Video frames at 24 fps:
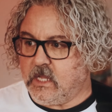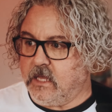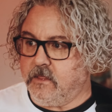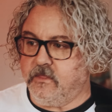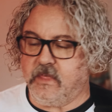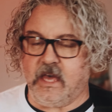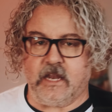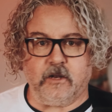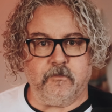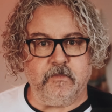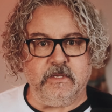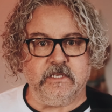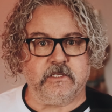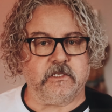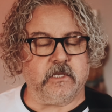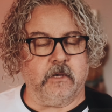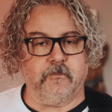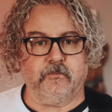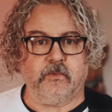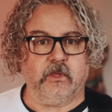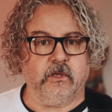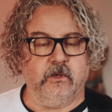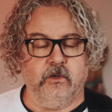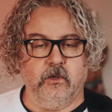That'll be
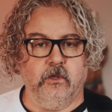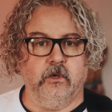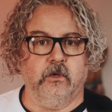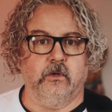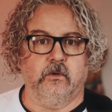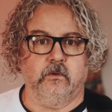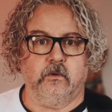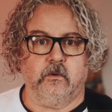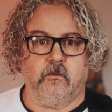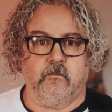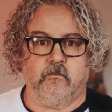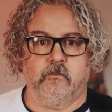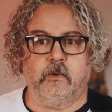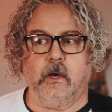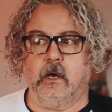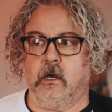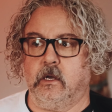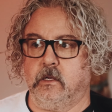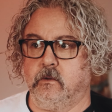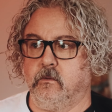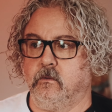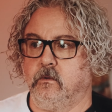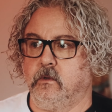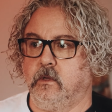something new,
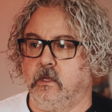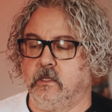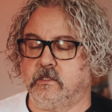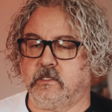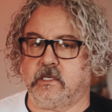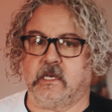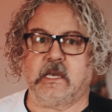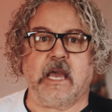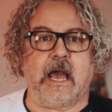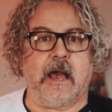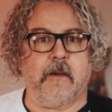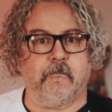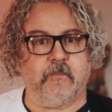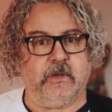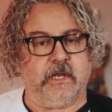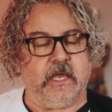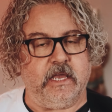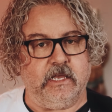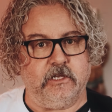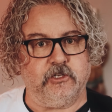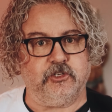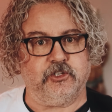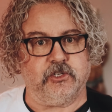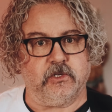but it's a
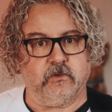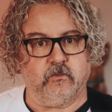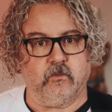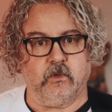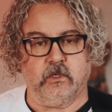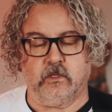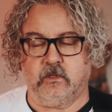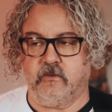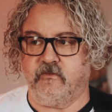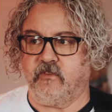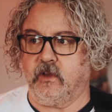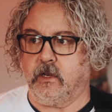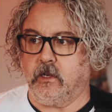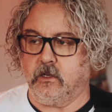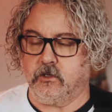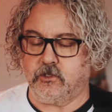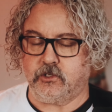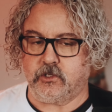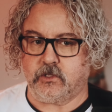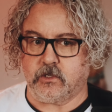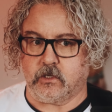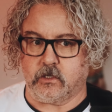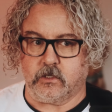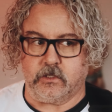combination with the
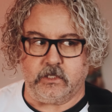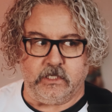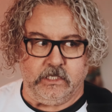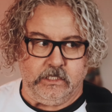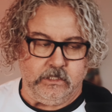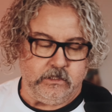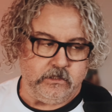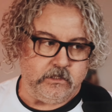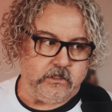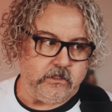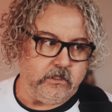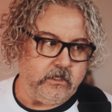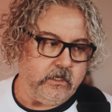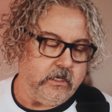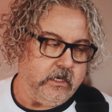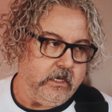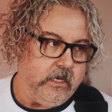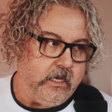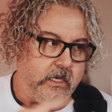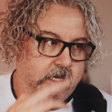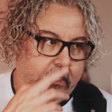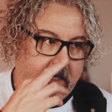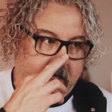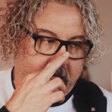vintage 30s.
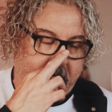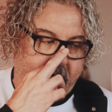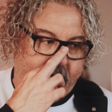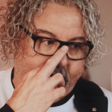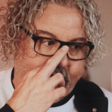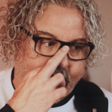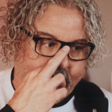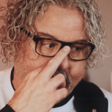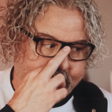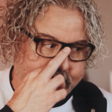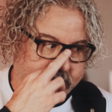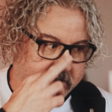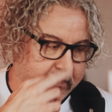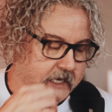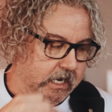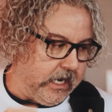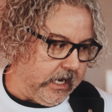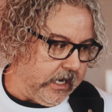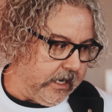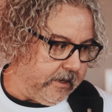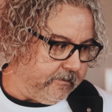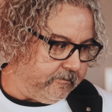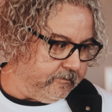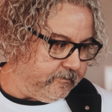And
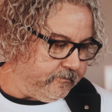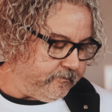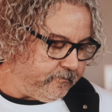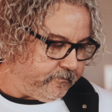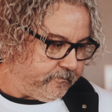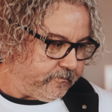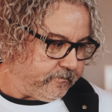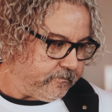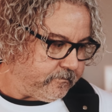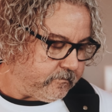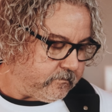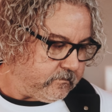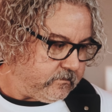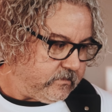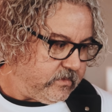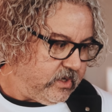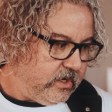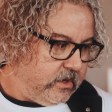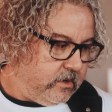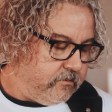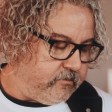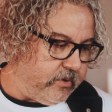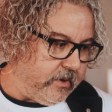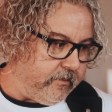
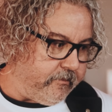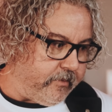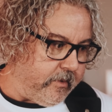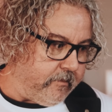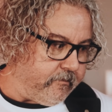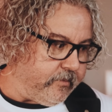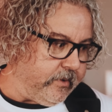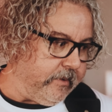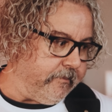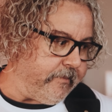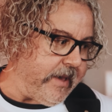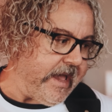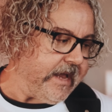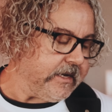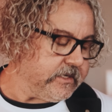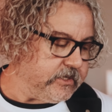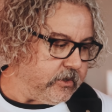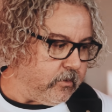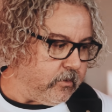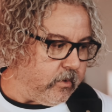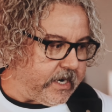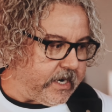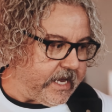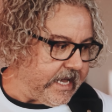but back
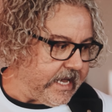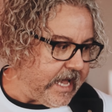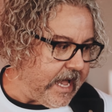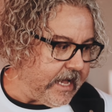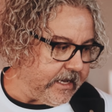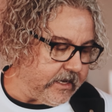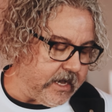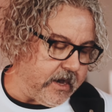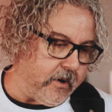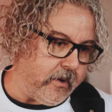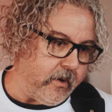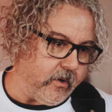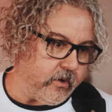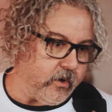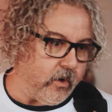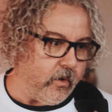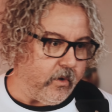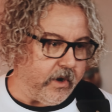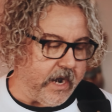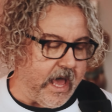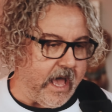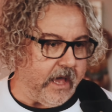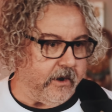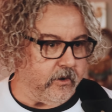to what I got
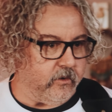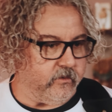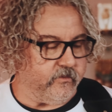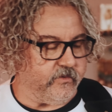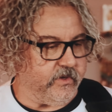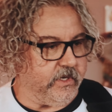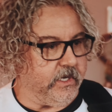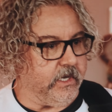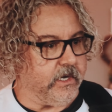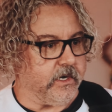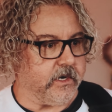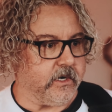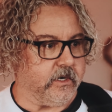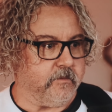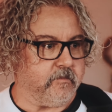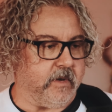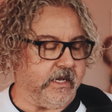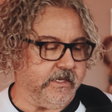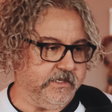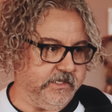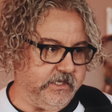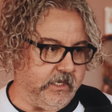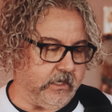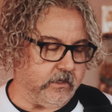going on over here in
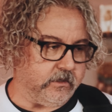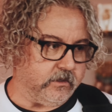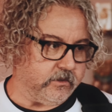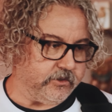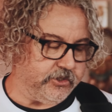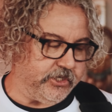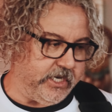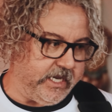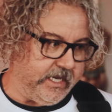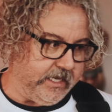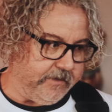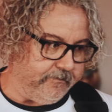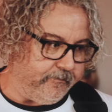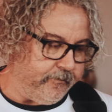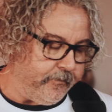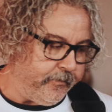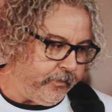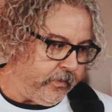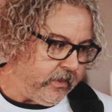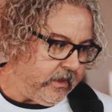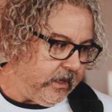my signal chain.